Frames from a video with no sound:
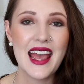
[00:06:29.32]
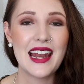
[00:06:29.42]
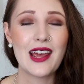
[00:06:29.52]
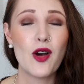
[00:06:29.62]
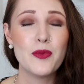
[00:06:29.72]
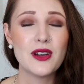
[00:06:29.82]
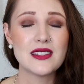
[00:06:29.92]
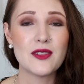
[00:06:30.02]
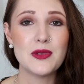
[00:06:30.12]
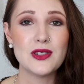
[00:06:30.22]
and I hope you
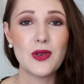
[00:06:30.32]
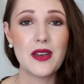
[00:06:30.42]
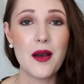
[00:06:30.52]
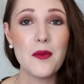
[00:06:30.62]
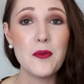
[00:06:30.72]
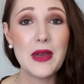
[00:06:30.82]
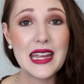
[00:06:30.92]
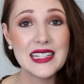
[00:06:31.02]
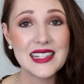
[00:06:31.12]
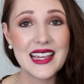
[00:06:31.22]
guys have been doing
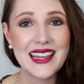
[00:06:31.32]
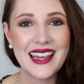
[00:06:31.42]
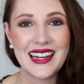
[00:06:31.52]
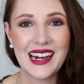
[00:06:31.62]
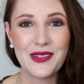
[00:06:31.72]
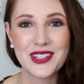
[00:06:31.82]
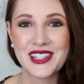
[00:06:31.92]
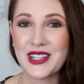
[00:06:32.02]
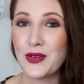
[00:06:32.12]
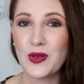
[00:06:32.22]
amazing and I will
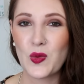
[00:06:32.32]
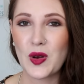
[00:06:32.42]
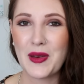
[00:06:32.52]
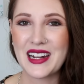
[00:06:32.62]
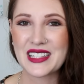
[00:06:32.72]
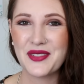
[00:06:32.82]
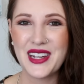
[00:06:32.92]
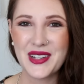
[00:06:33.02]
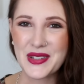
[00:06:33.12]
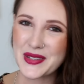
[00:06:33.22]
see you in one of my next
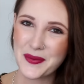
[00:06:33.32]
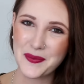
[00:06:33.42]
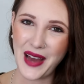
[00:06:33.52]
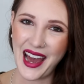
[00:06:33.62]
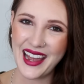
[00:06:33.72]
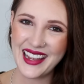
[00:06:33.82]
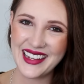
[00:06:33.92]
videos bye